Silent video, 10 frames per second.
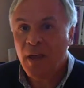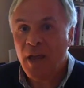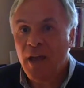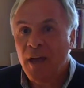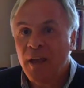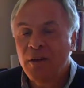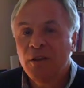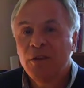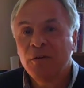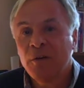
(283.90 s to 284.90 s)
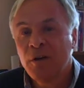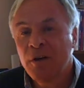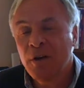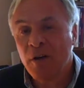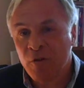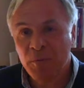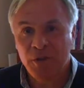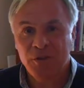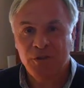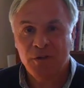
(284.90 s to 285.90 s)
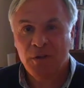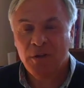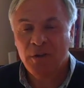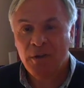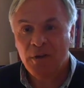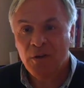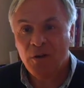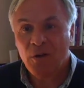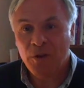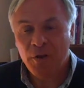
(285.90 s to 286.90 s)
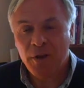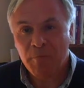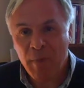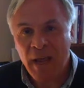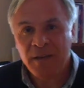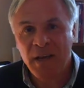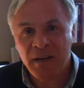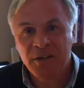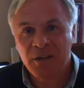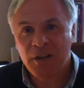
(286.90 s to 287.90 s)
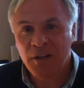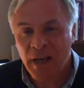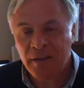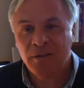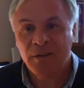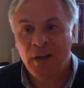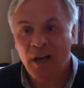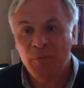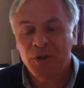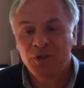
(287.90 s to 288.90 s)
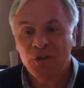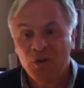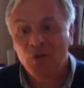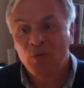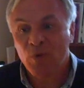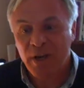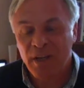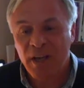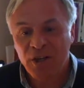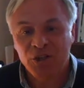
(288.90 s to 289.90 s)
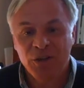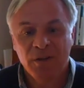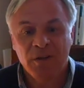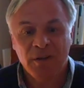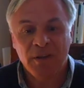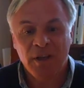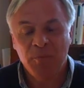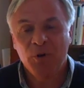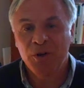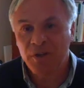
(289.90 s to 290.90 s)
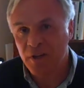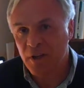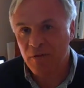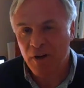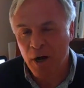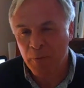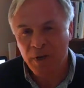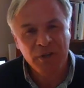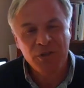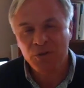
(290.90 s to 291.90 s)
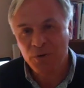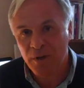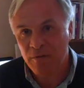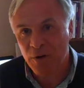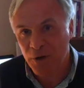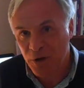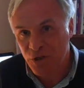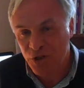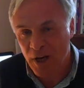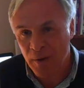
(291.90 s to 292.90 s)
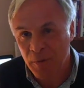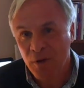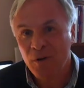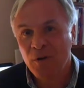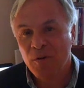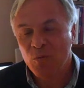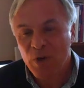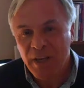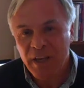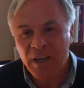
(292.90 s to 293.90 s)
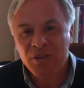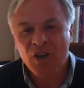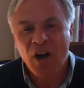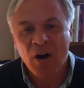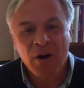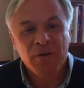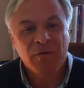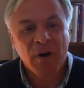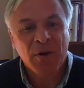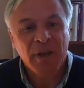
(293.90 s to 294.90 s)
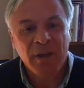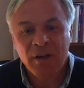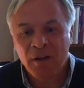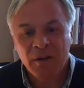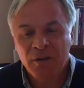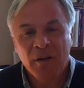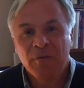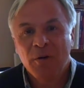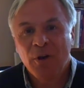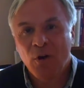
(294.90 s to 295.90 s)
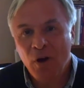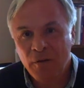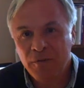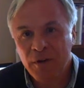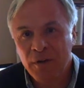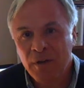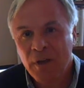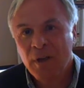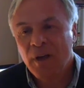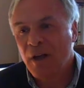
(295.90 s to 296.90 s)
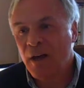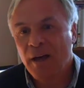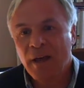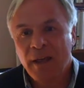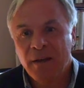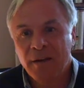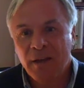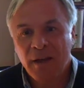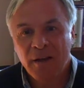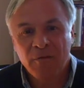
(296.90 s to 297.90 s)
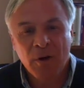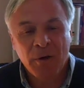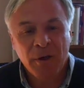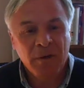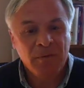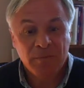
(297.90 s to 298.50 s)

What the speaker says: And the government, although they're mandated to collect how much radiation they put into the environment, isn't doing a very good job. Readings aren't done very often, and very